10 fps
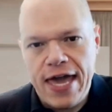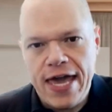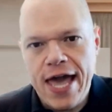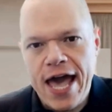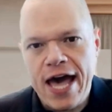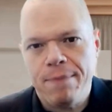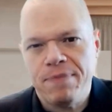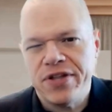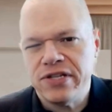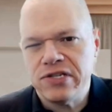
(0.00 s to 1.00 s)
A
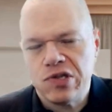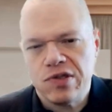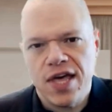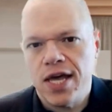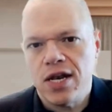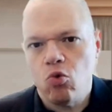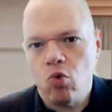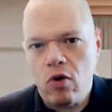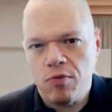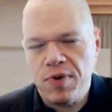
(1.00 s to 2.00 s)
happens, then
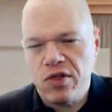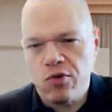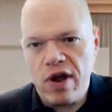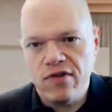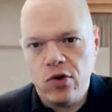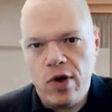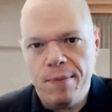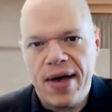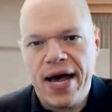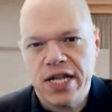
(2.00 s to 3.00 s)
what will be the revenue
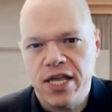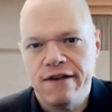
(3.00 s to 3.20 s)
impact?